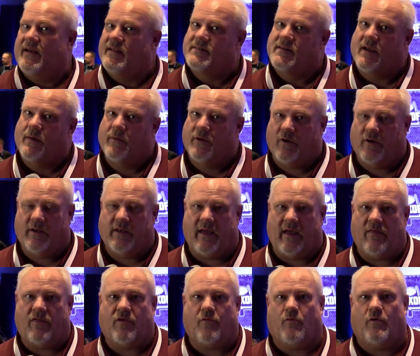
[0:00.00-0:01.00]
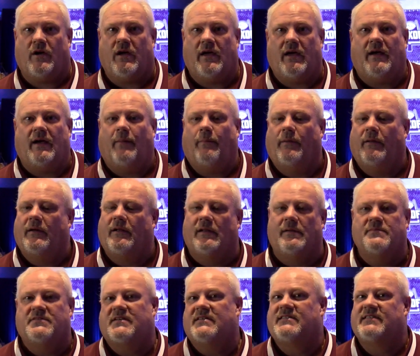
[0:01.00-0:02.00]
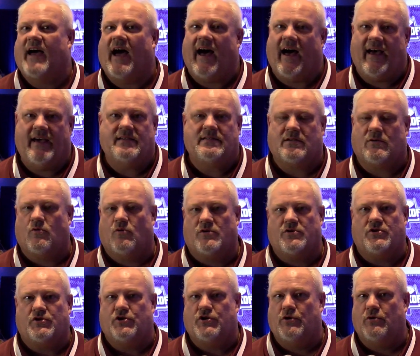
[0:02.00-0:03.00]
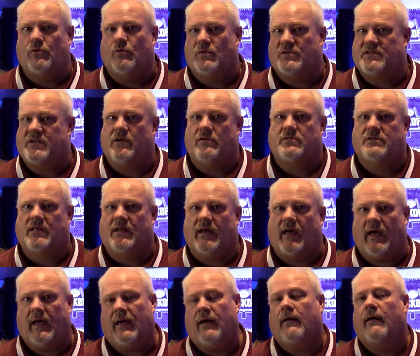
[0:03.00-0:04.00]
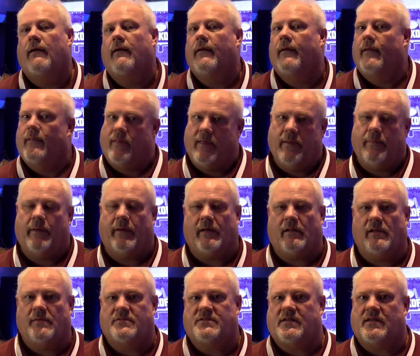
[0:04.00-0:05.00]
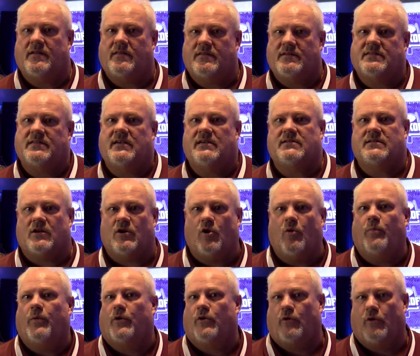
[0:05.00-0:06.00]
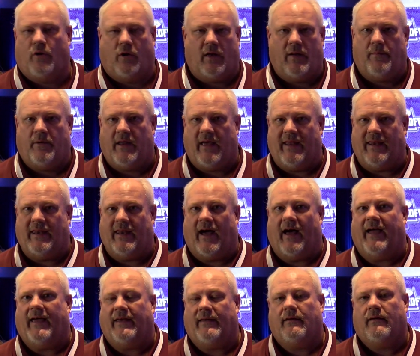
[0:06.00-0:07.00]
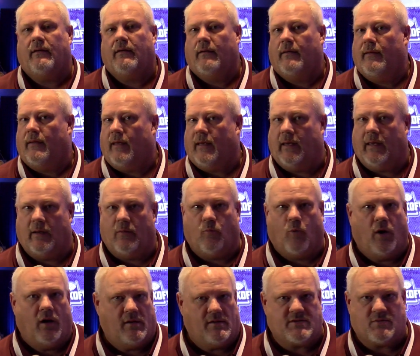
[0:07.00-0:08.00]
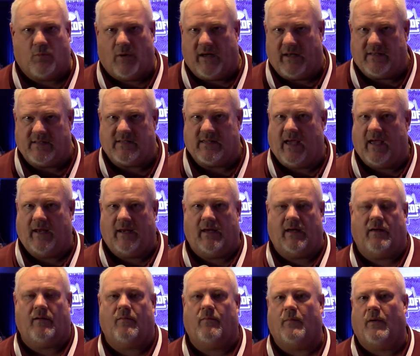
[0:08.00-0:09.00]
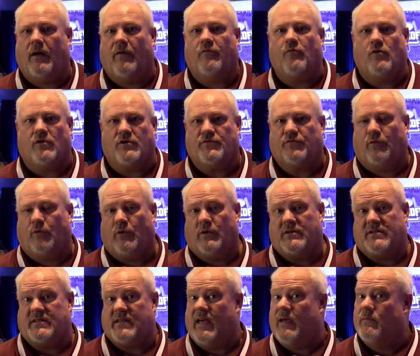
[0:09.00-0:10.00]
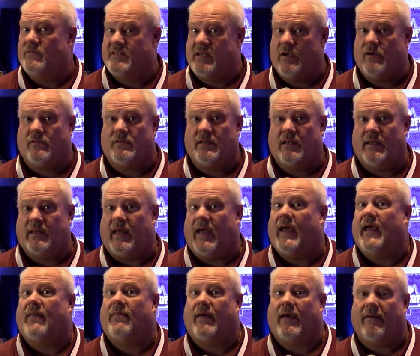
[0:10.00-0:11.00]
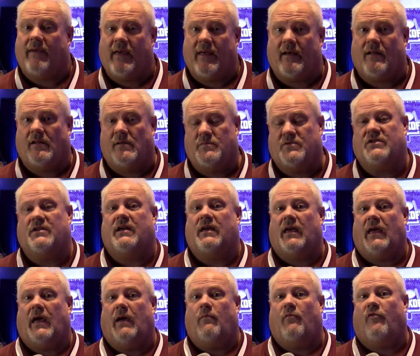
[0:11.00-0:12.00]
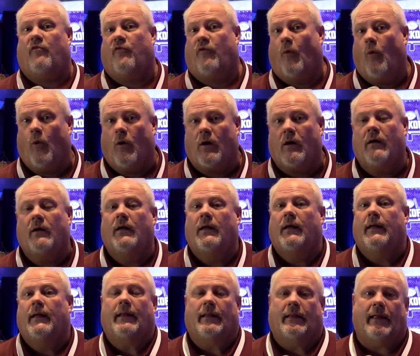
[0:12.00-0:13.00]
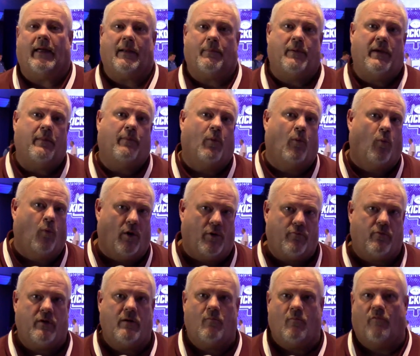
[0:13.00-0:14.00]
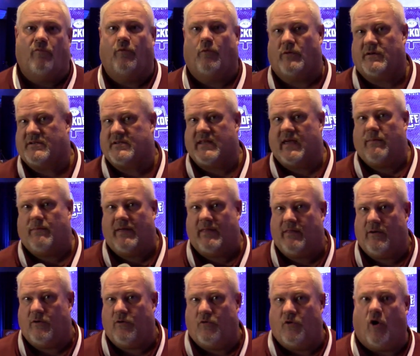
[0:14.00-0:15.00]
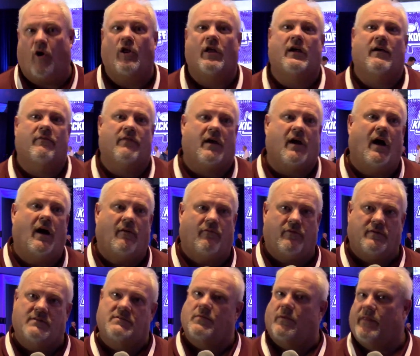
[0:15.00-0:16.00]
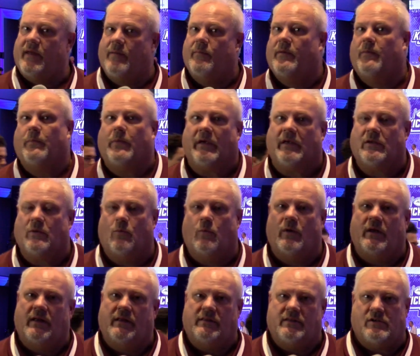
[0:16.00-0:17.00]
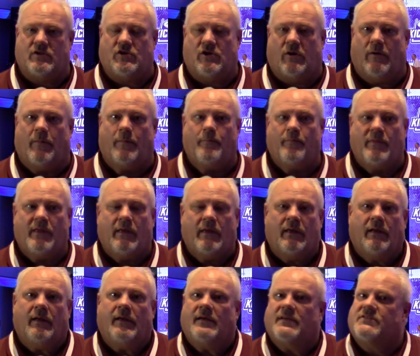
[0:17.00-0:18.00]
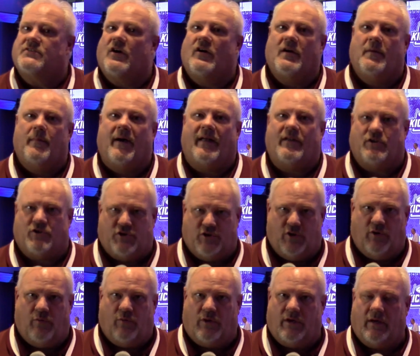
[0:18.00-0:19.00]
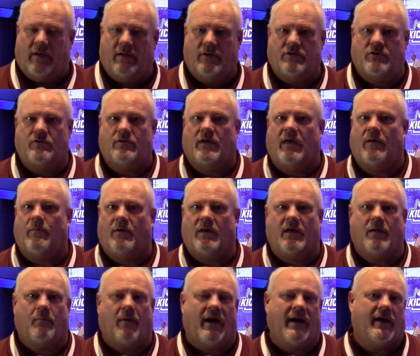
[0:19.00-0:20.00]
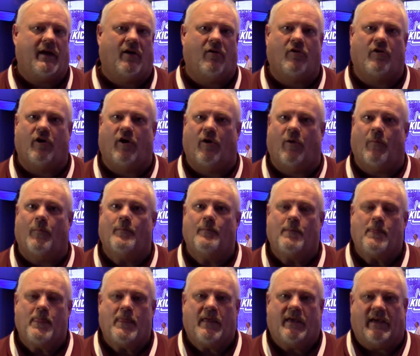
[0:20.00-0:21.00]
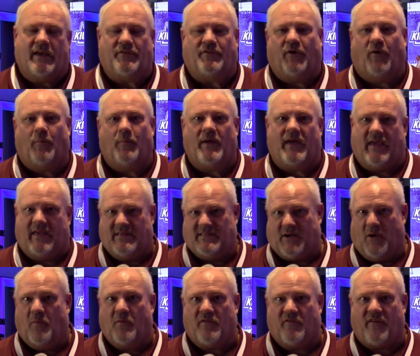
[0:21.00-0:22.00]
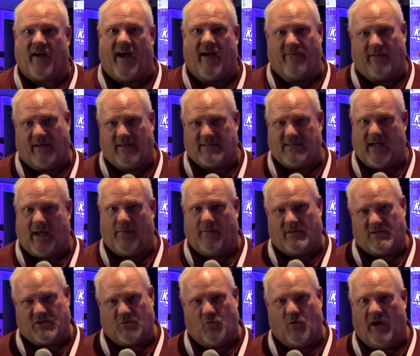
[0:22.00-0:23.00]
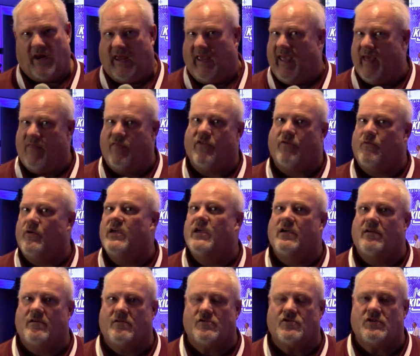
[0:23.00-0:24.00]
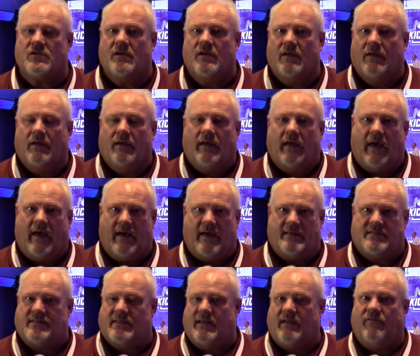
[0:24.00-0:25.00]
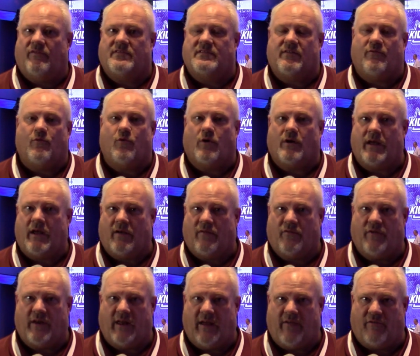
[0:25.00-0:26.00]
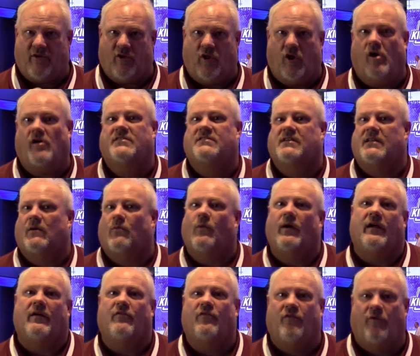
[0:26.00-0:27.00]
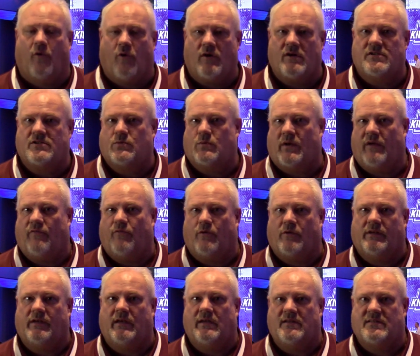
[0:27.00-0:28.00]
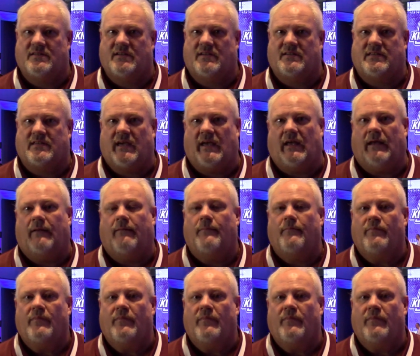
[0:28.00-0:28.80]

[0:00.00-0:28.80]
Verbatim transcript: That's coming on day three. A couple of Clemson ties. Of course, Duke was here today. They play Clemson in the season opener on Labor Day night in Wallace Wade Stadium. Of course, Florida State was here today. They get Clemson in game four. A lot of people wondering, will Florida State be the new darling of the conference? Will they be picked to win it this year? Let's talk about Duke. Duke came in, Mike Elko. He told me he's 0 5 against Dabo Swinney. He had three years as the defensive coordinator for Dave Clawson at Wake Forest, 2014 to 16.